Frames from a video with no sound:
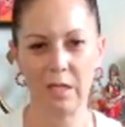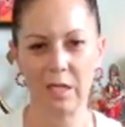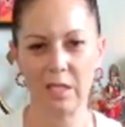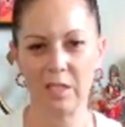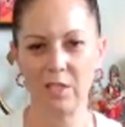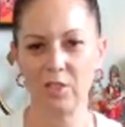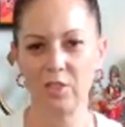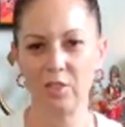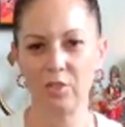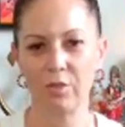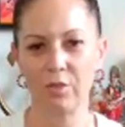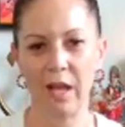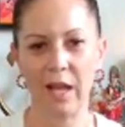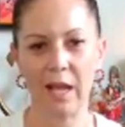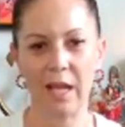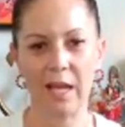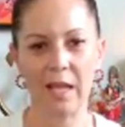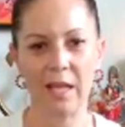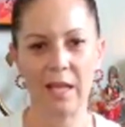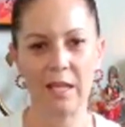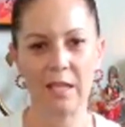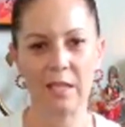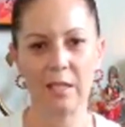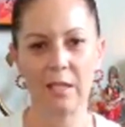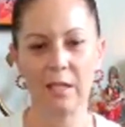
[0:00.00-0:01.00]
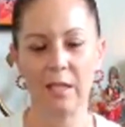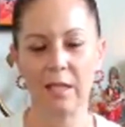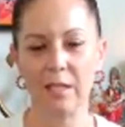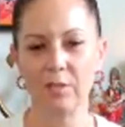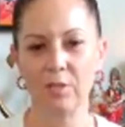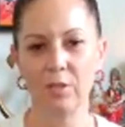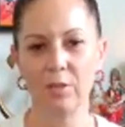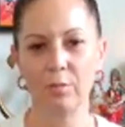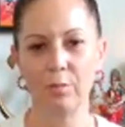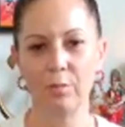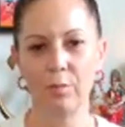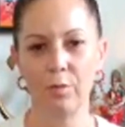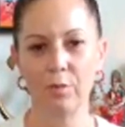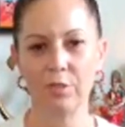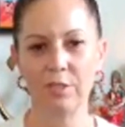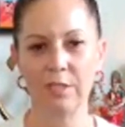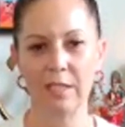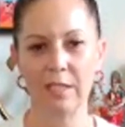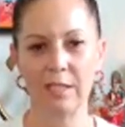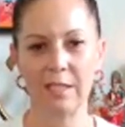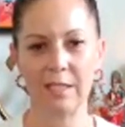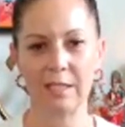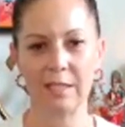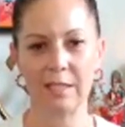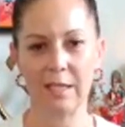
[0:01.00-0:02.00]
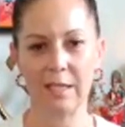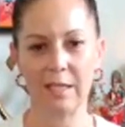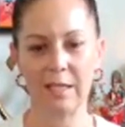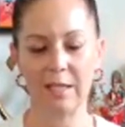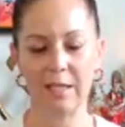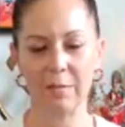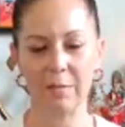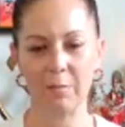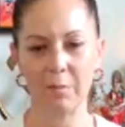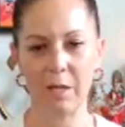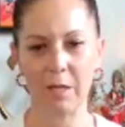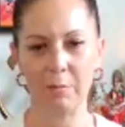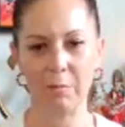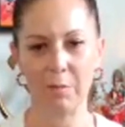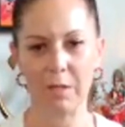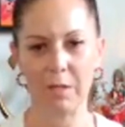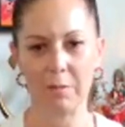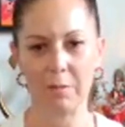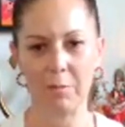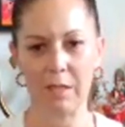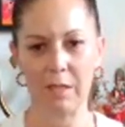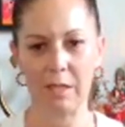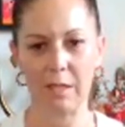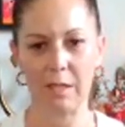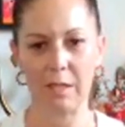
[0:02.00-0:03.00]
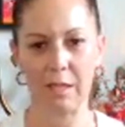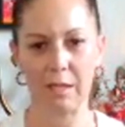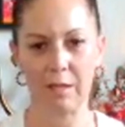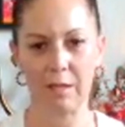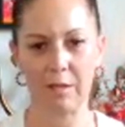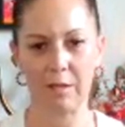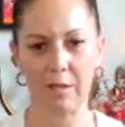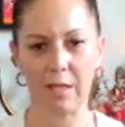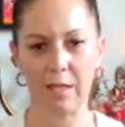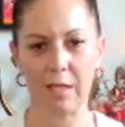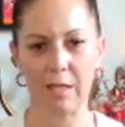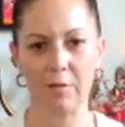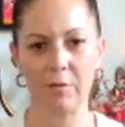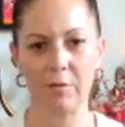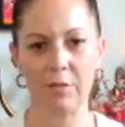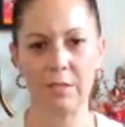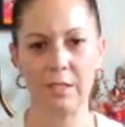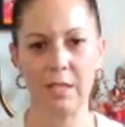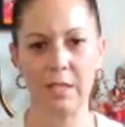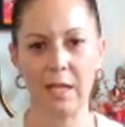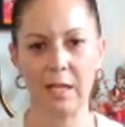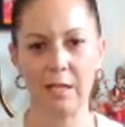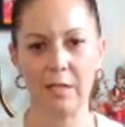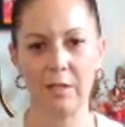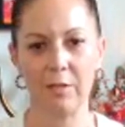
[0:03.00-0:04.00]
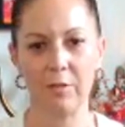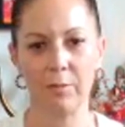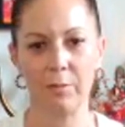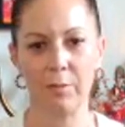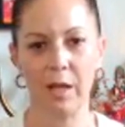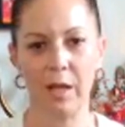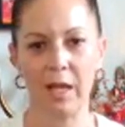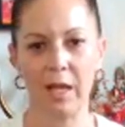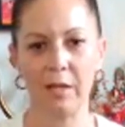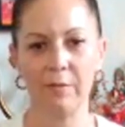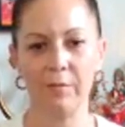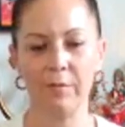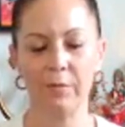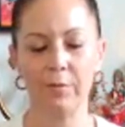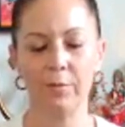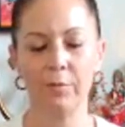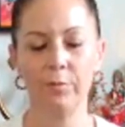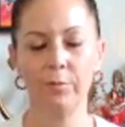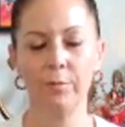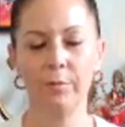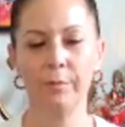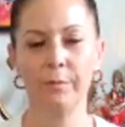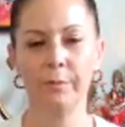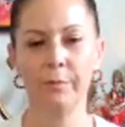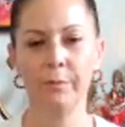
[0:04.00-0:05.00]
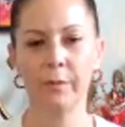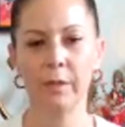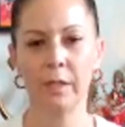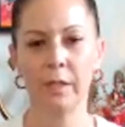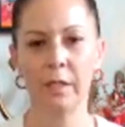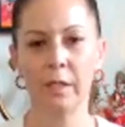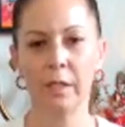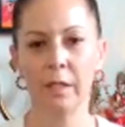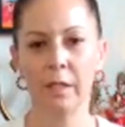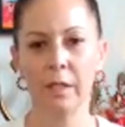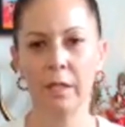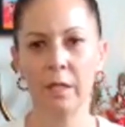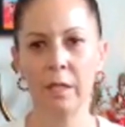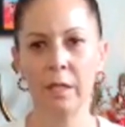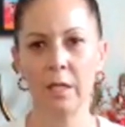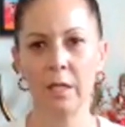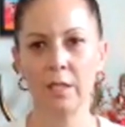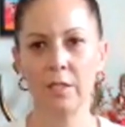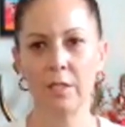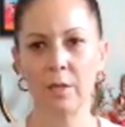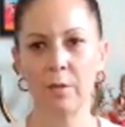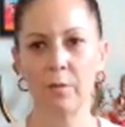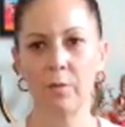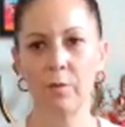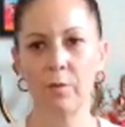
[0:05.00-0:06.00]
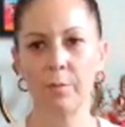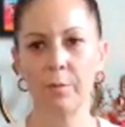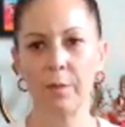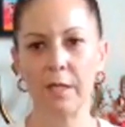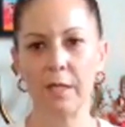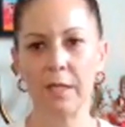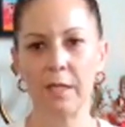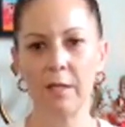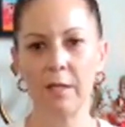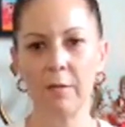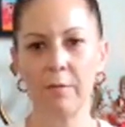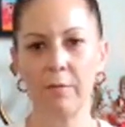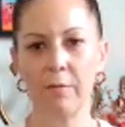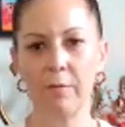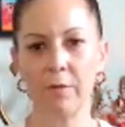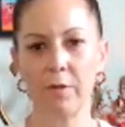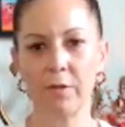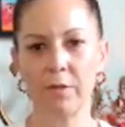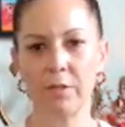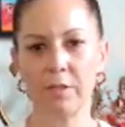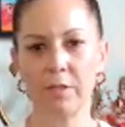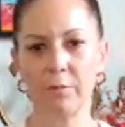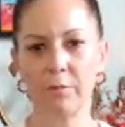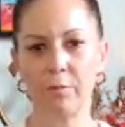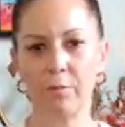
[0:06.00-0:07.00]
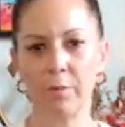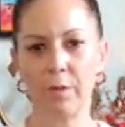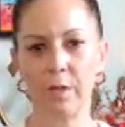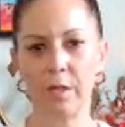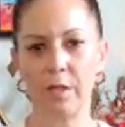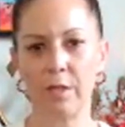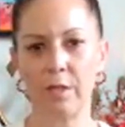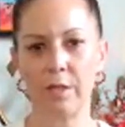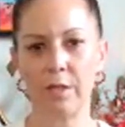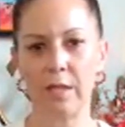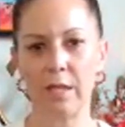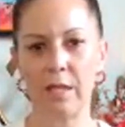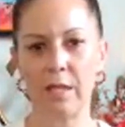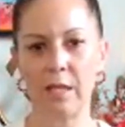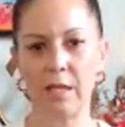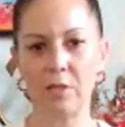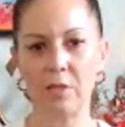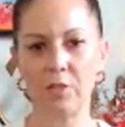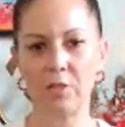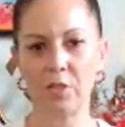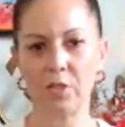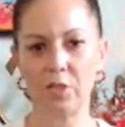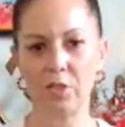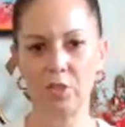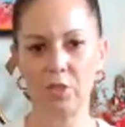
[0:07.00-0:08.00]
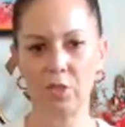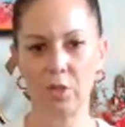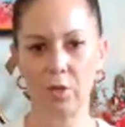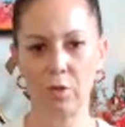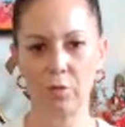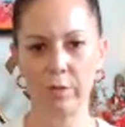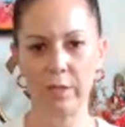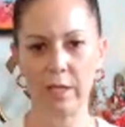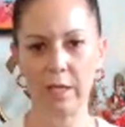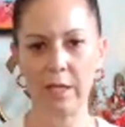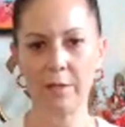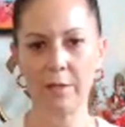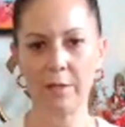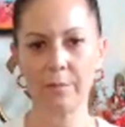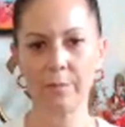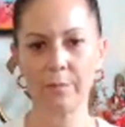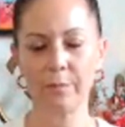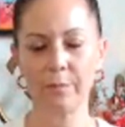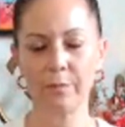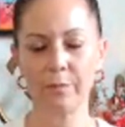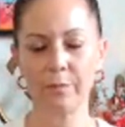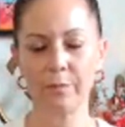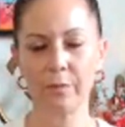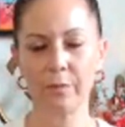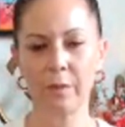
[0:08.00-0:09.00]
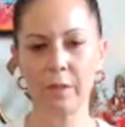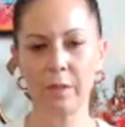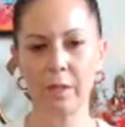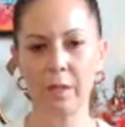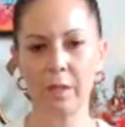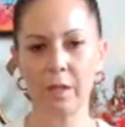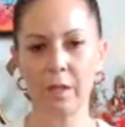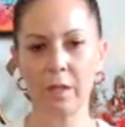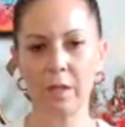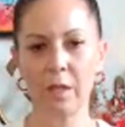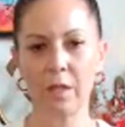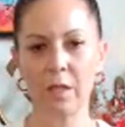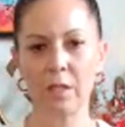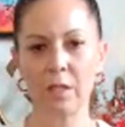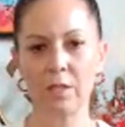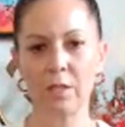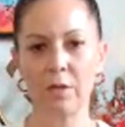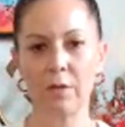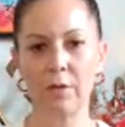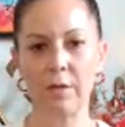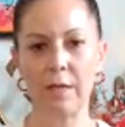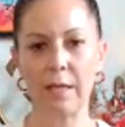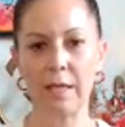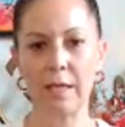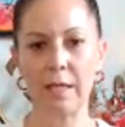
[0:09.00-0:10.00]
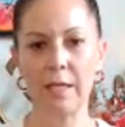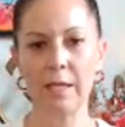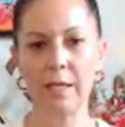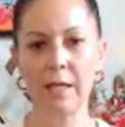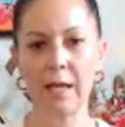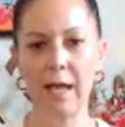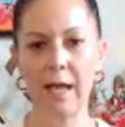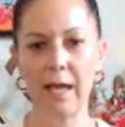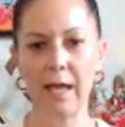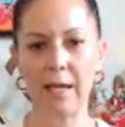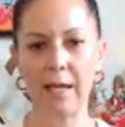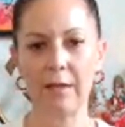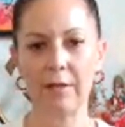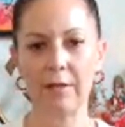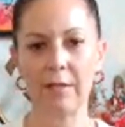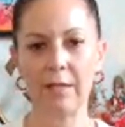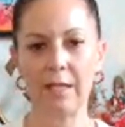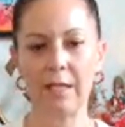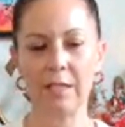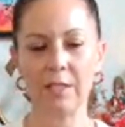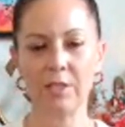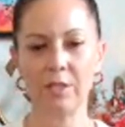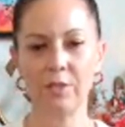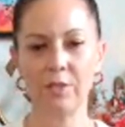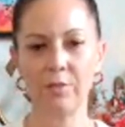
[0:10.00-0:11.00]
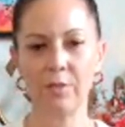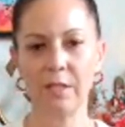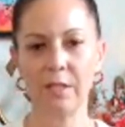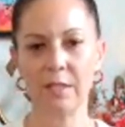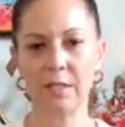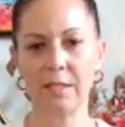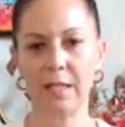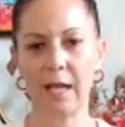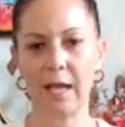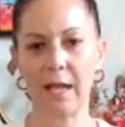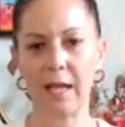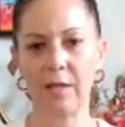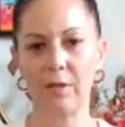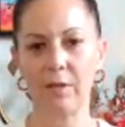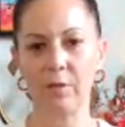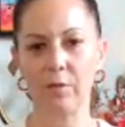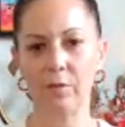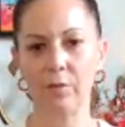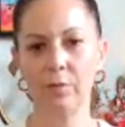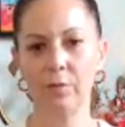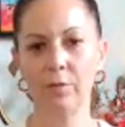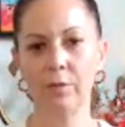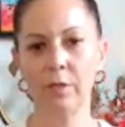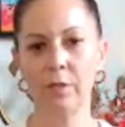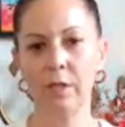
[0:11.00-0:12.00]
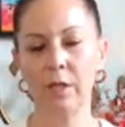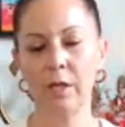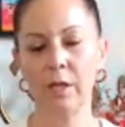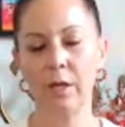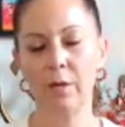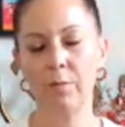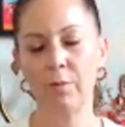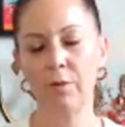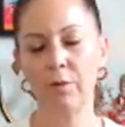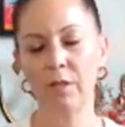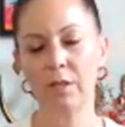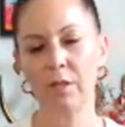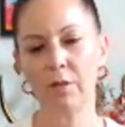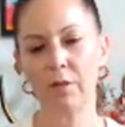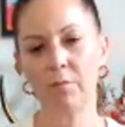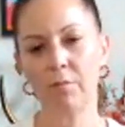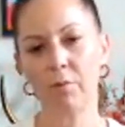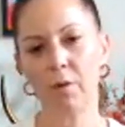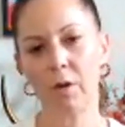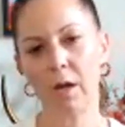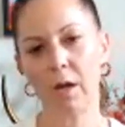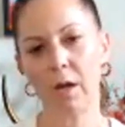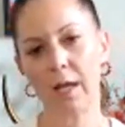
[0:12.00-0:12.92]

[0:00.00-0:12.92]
feel any strain, and don't push anything that may be a bit irritated or painful. So we'll begin first with ear to shoulder. So inhale, and as you exhale, bring the